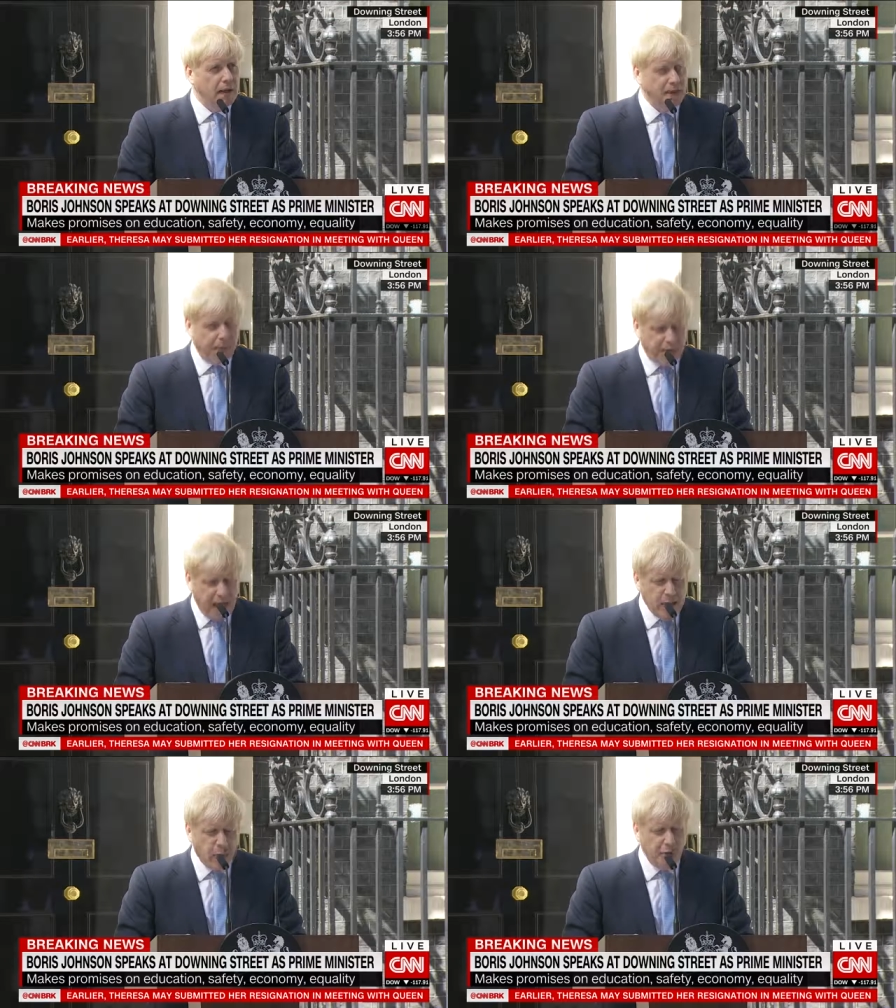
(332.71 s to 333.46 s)
that
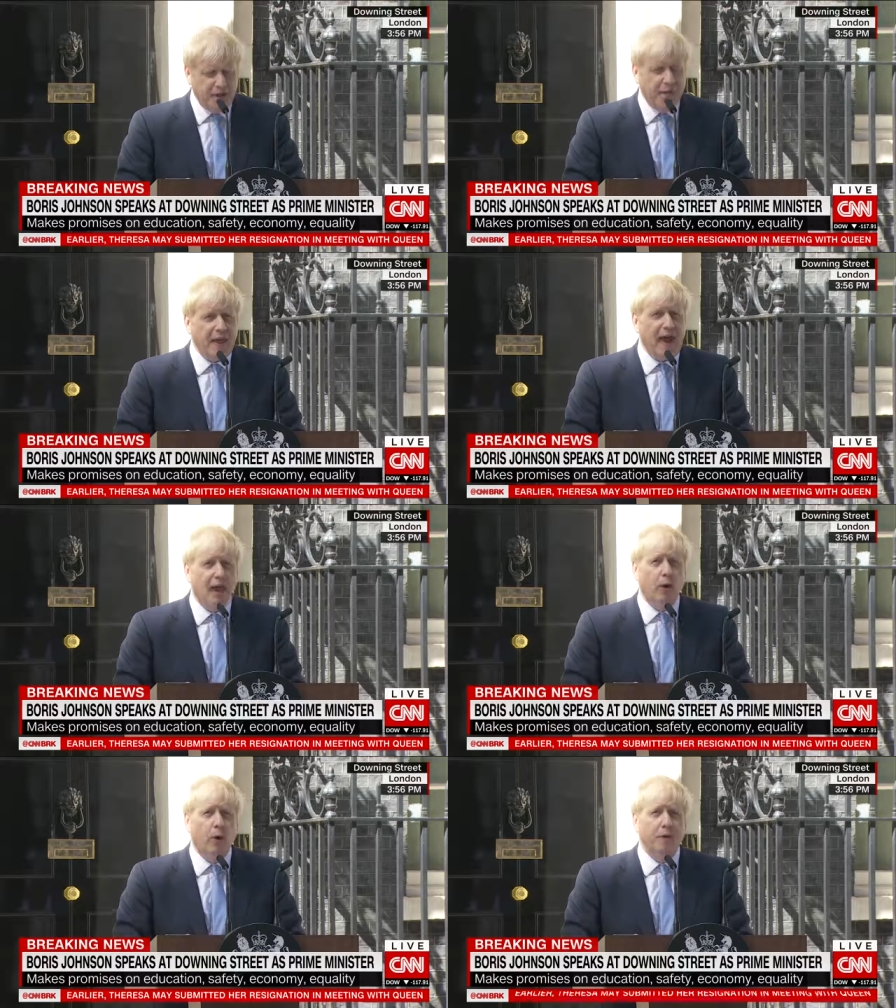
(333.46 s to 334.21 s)
they wanted their
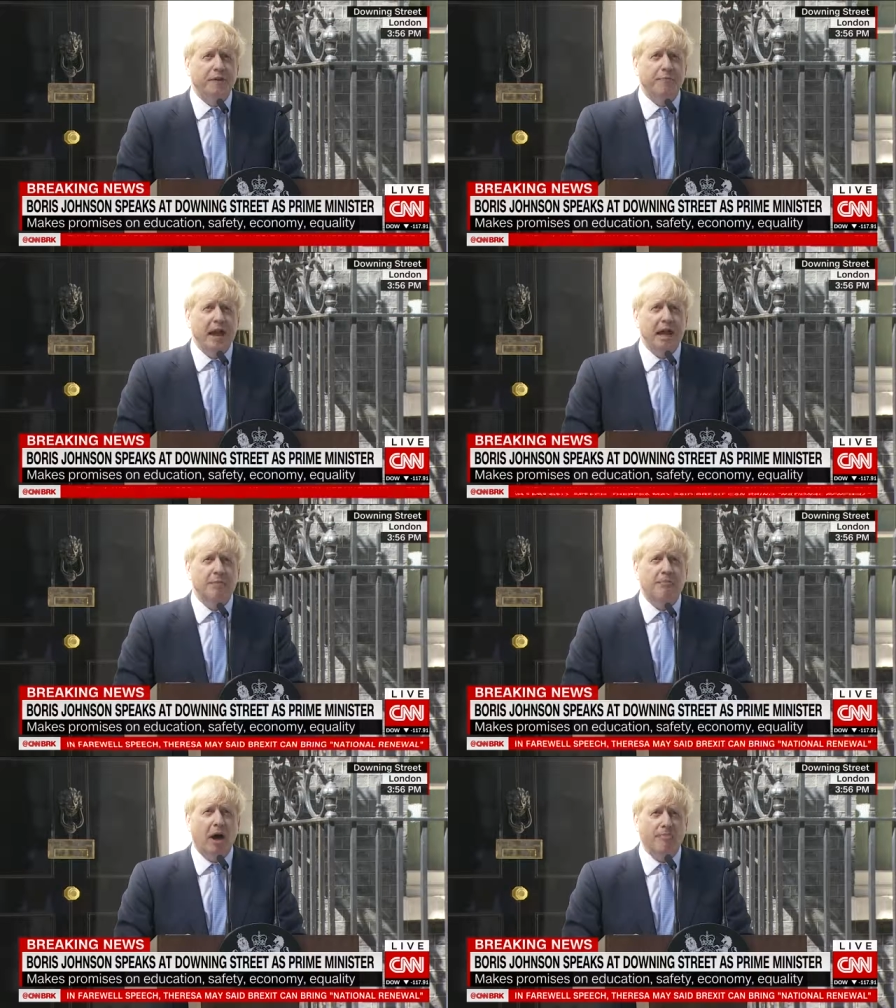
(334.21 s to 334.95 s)
laws
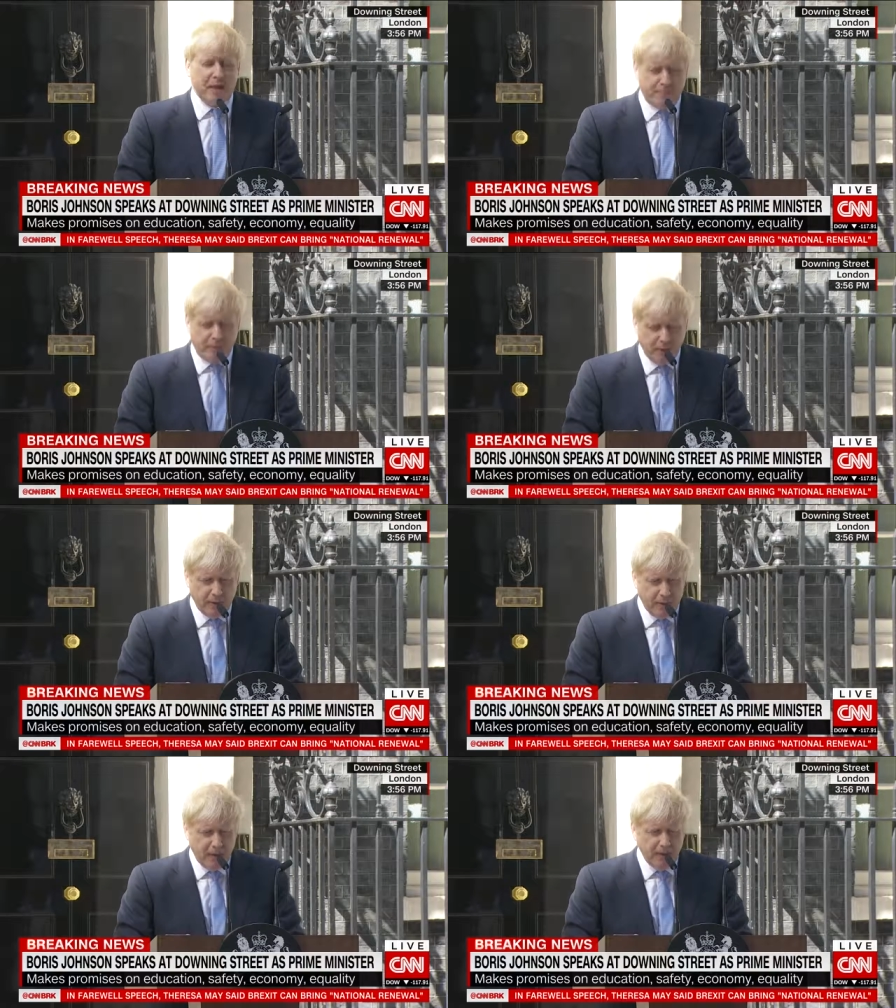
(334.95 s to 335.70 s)
made by people
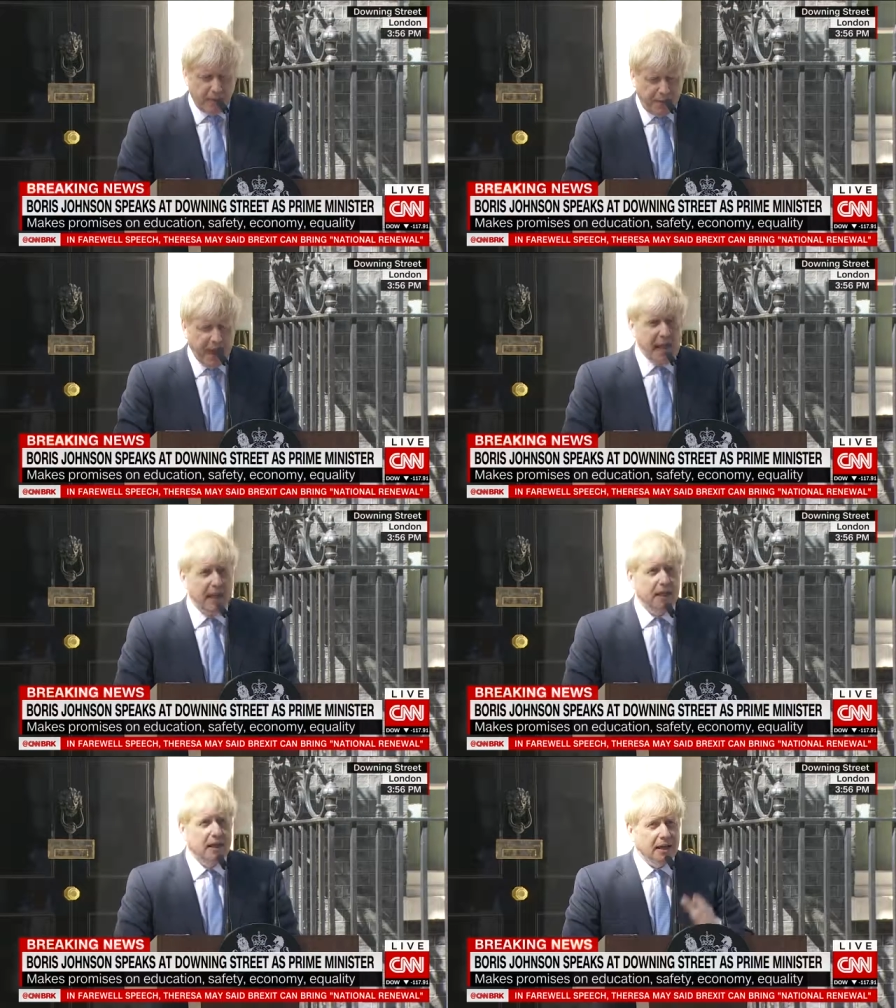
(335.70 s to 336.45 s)
that
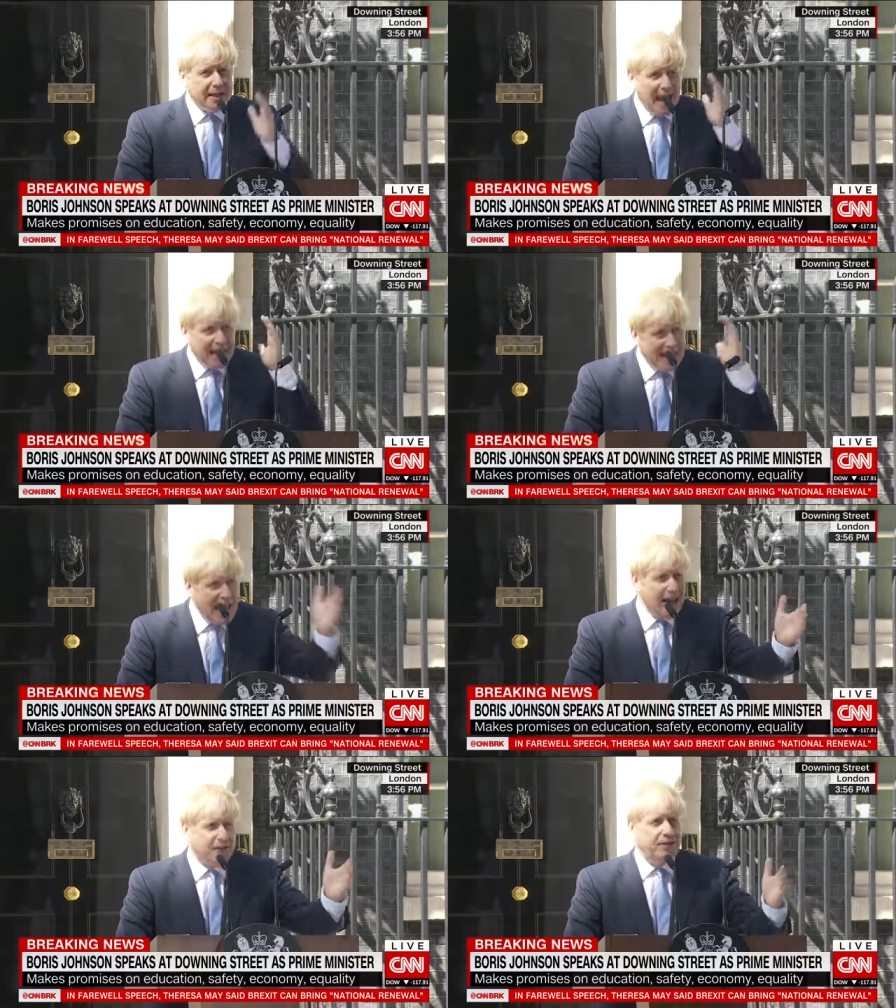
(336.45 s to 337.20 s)
they can
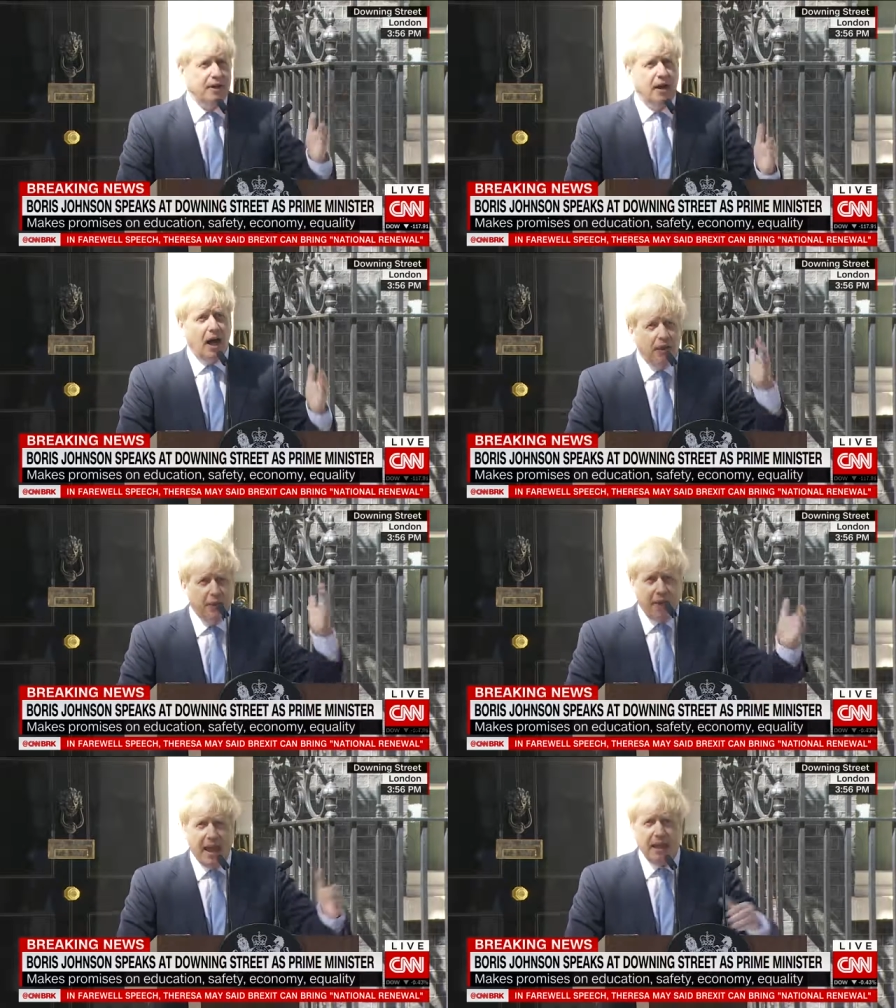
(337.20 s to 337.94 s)
elect and
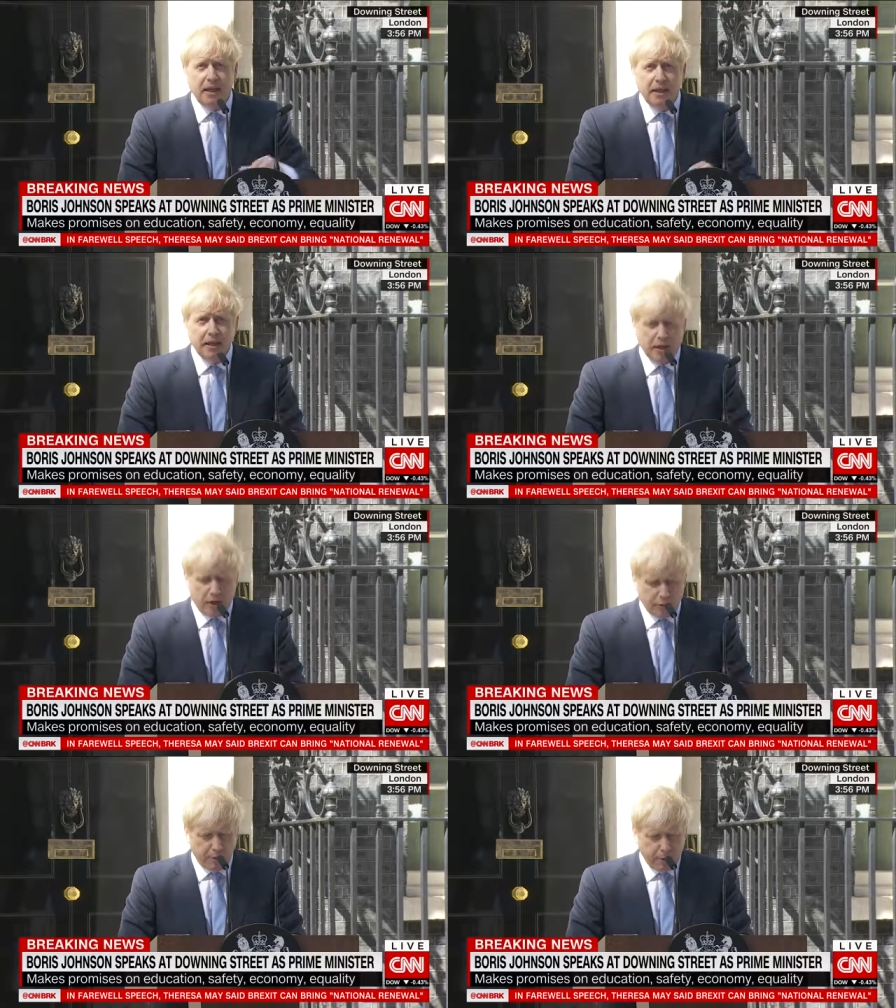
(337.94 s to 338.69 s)
they
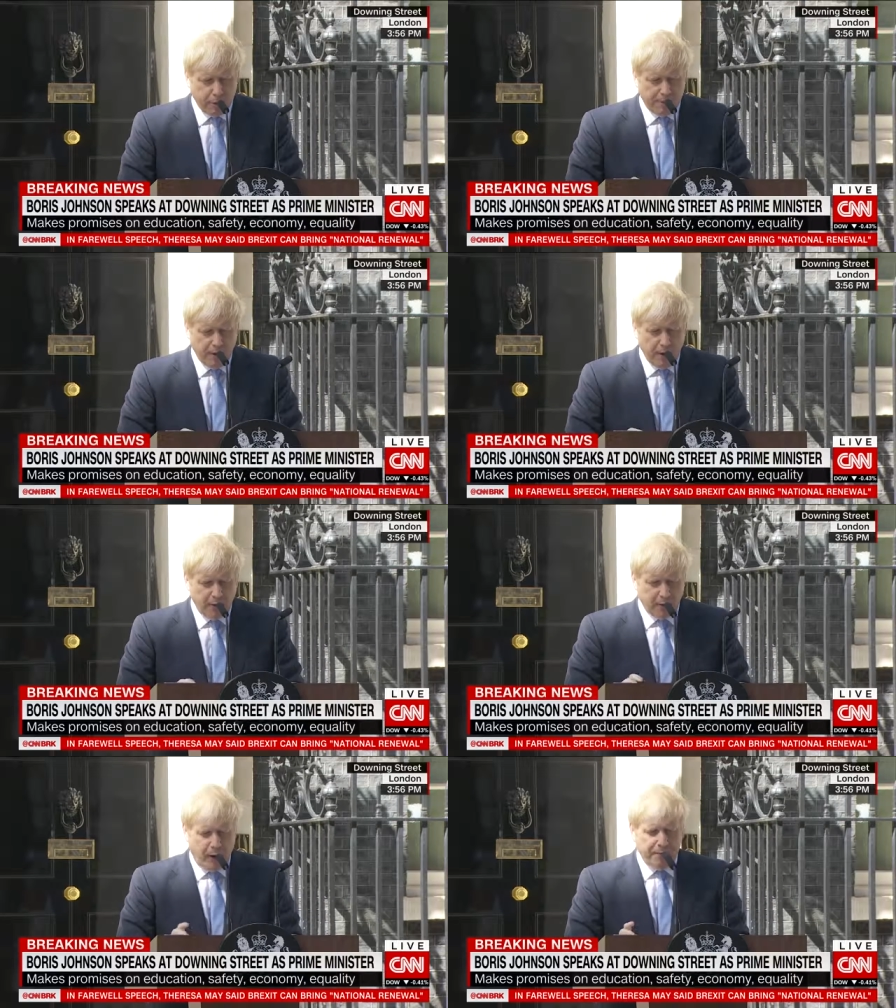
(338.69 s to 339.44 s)
can remove
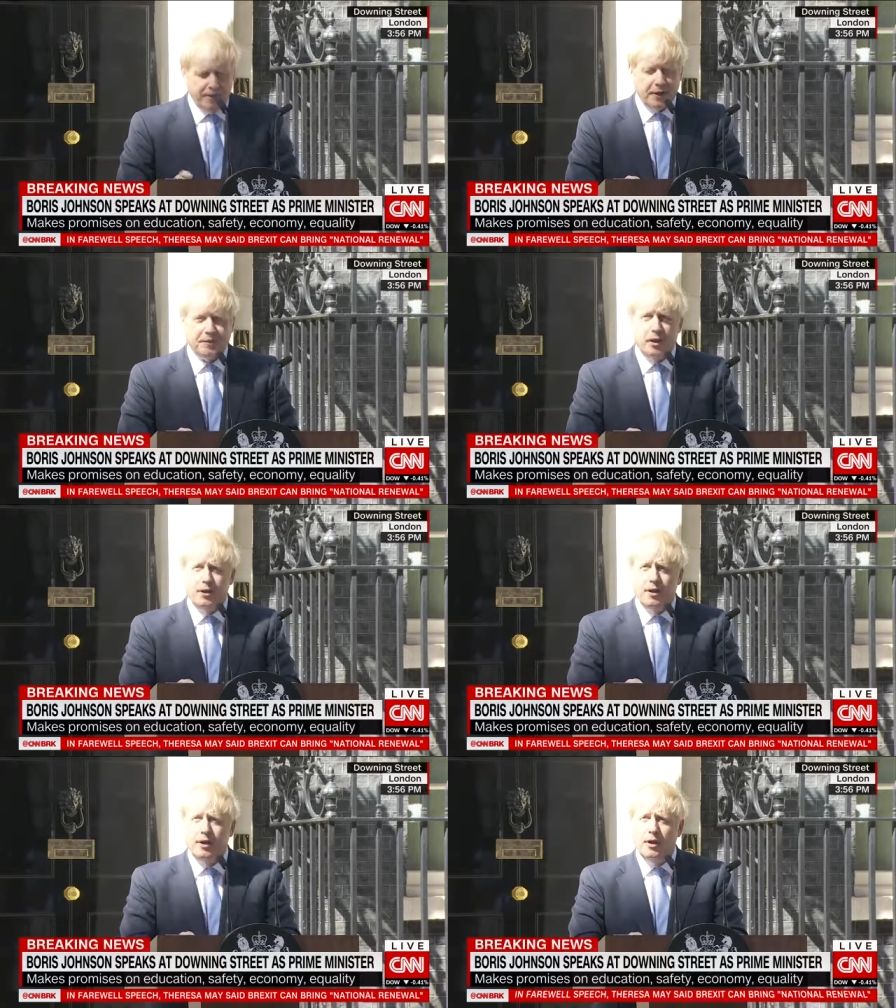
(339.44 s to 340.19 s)
from office. And